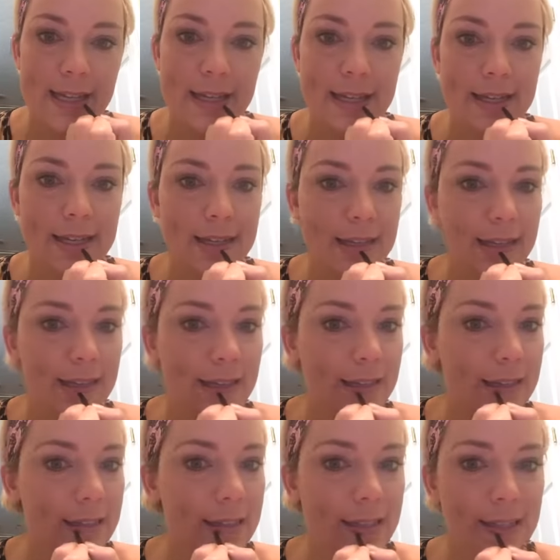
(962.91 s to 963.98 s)
here you
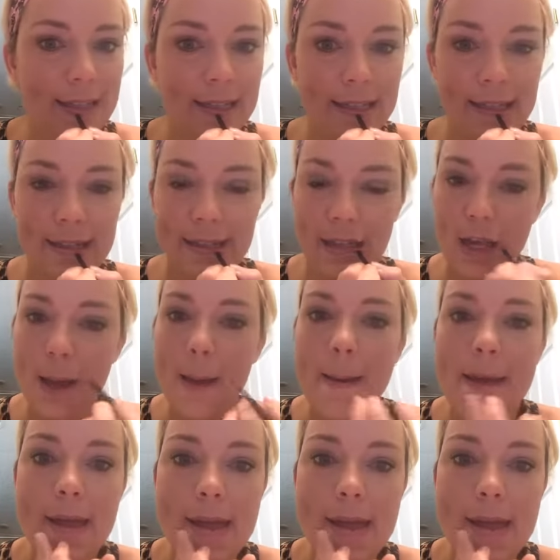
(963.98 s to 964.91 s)
go, here you go.